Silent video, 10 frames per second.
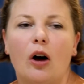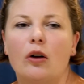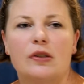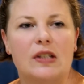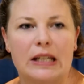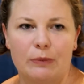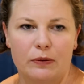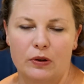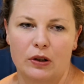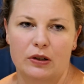a whole team
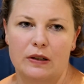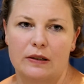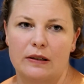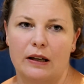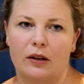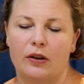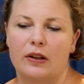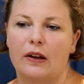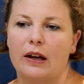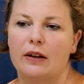of doctors that are
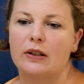here.